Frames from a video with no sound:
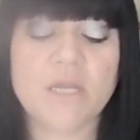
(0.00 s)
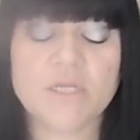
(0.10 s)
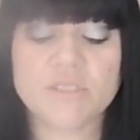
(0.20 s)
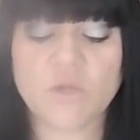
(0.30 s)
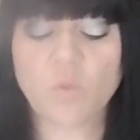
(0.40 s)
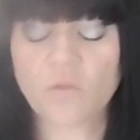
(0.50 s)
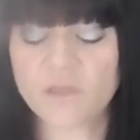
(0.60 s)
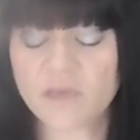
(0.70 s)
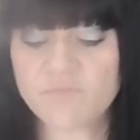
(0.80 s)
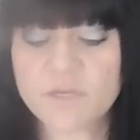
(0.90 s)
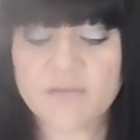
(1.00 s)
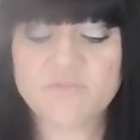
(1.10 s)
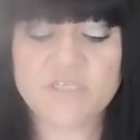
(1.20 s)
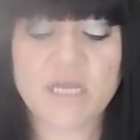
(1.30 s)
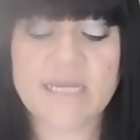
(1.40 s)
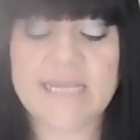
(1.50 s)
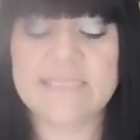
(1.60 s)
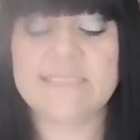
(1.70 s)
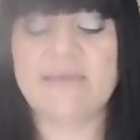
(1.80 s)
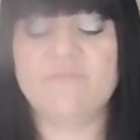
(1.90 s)
So what the government have done
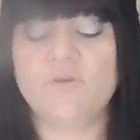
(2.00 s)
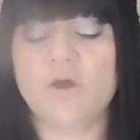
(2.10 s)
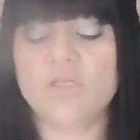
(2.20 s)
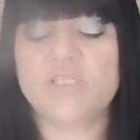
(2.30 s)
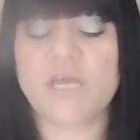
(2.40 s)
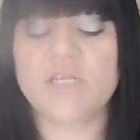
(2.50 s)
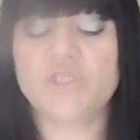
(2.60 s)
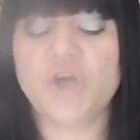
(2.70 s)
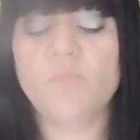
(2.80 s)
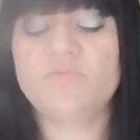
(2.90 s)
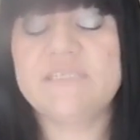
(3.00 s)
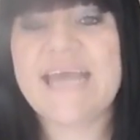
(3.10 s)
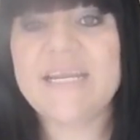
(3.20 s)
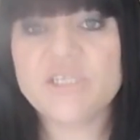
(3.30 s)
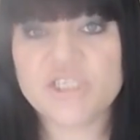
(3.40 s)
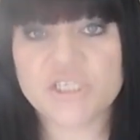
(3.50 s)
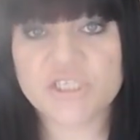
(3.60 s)
is they've got a job retention